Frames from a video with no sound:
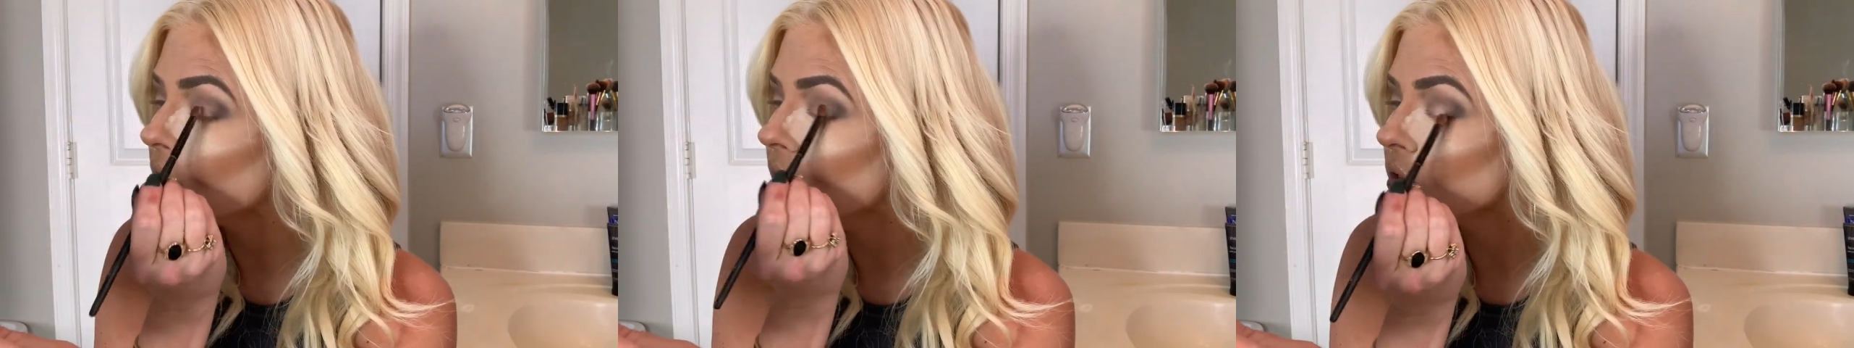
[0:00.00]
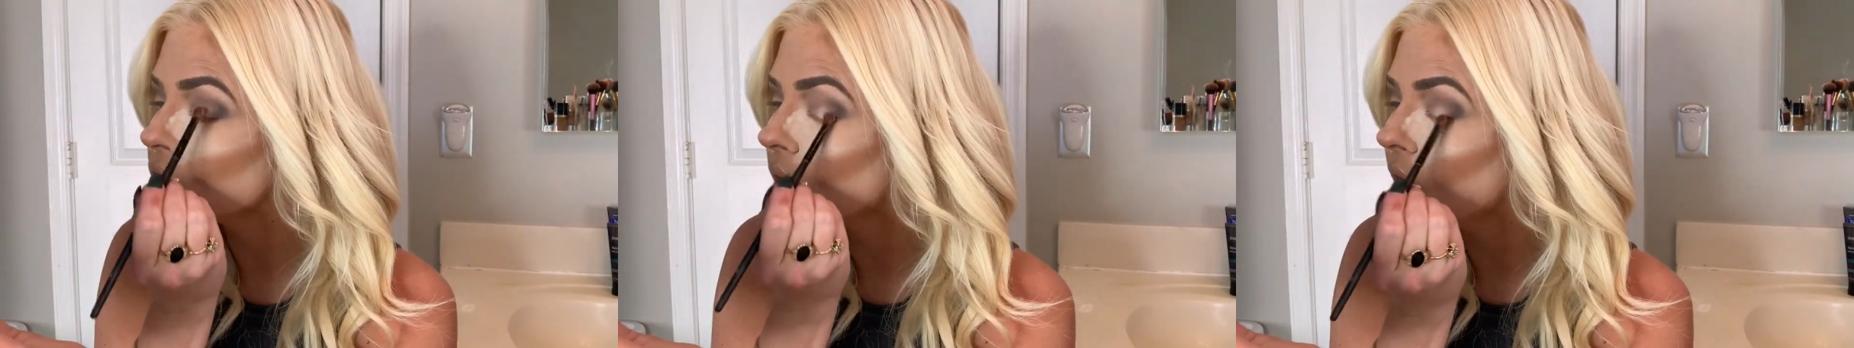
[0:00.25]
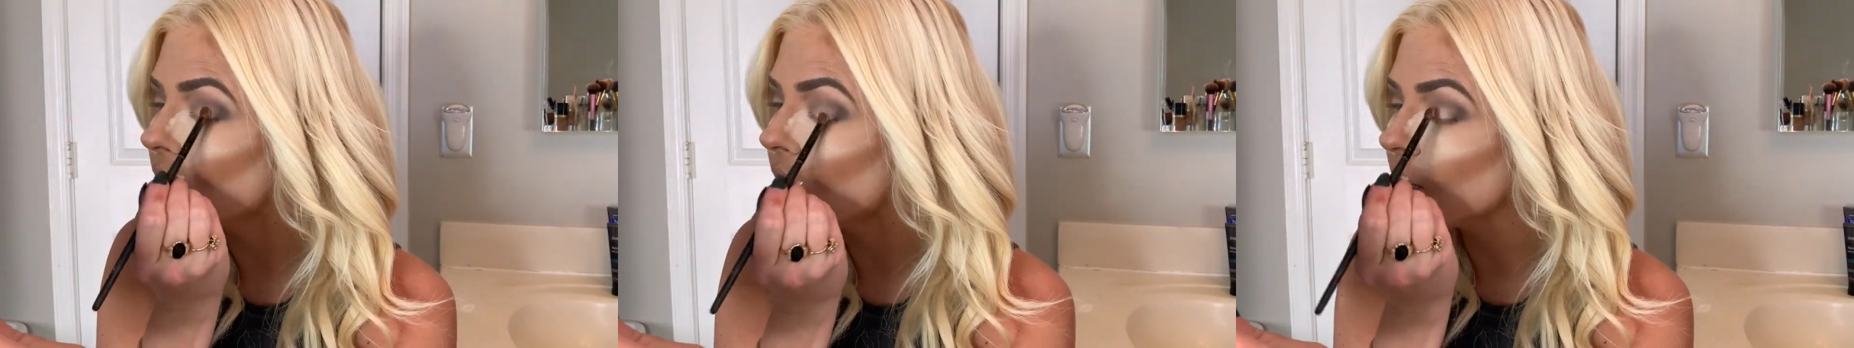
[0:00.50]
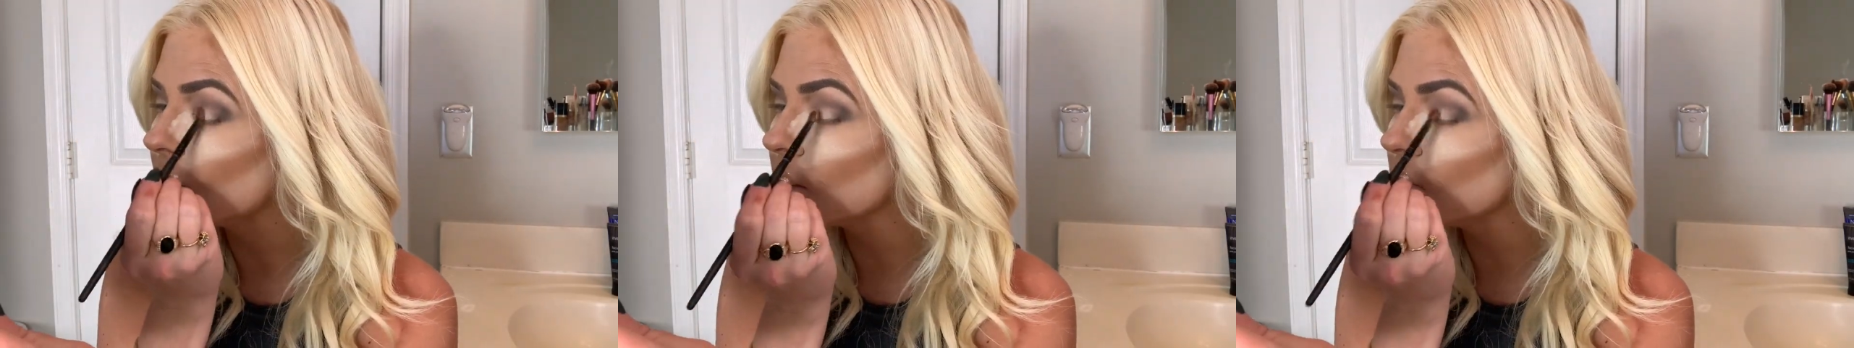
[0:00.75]
that's why
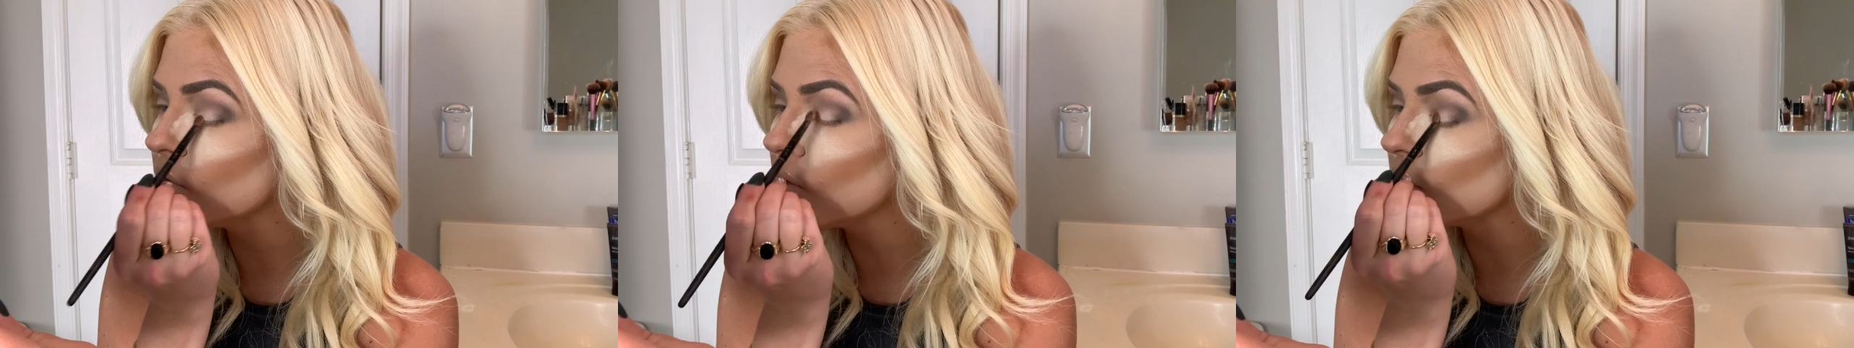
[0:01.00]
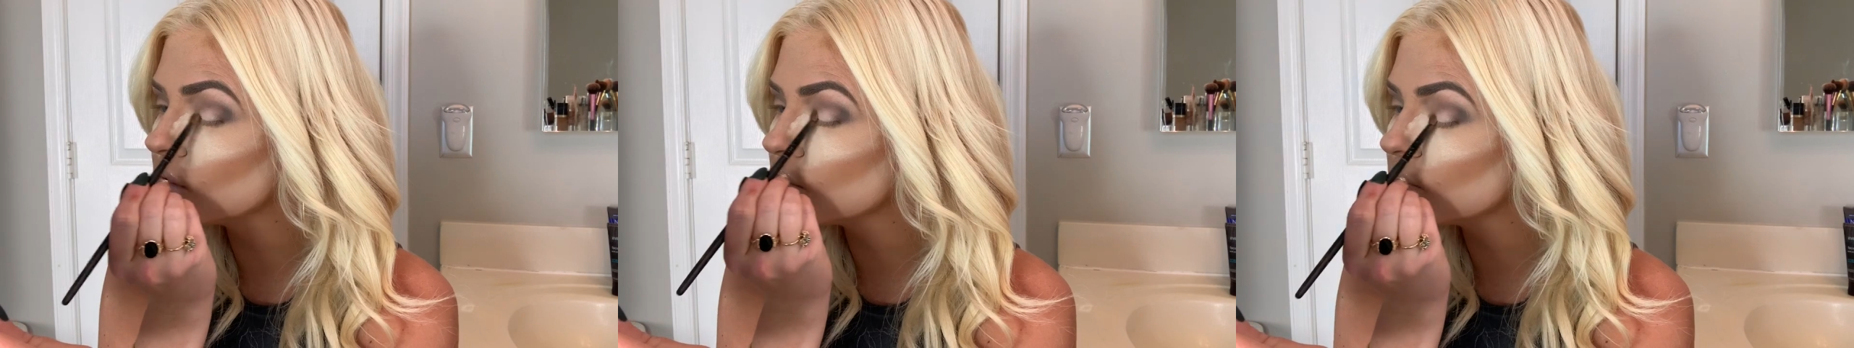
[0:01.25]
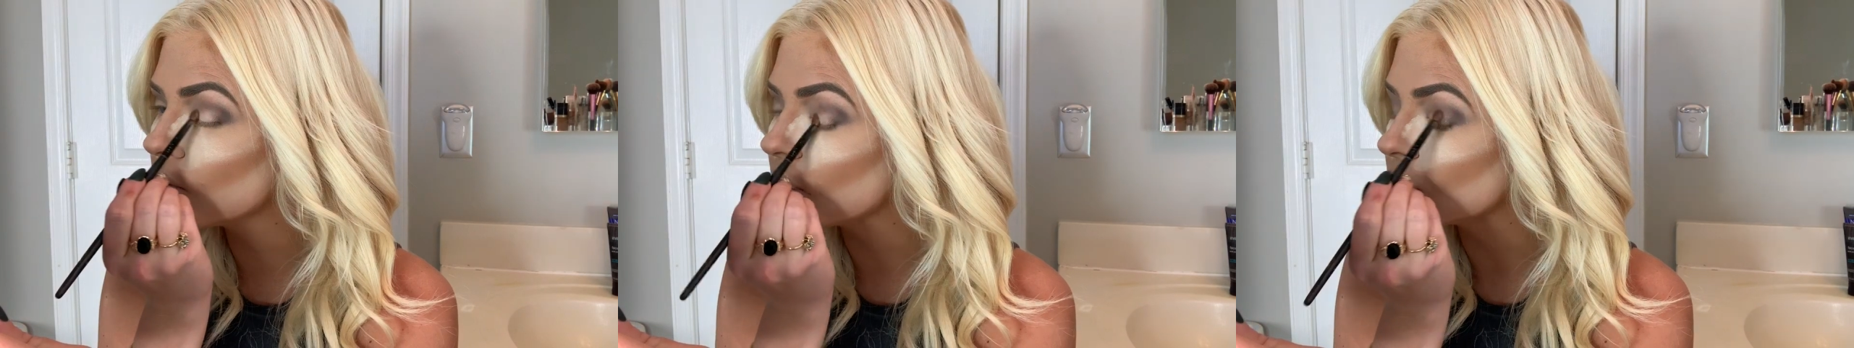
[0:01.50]
I think if you go on Sephora,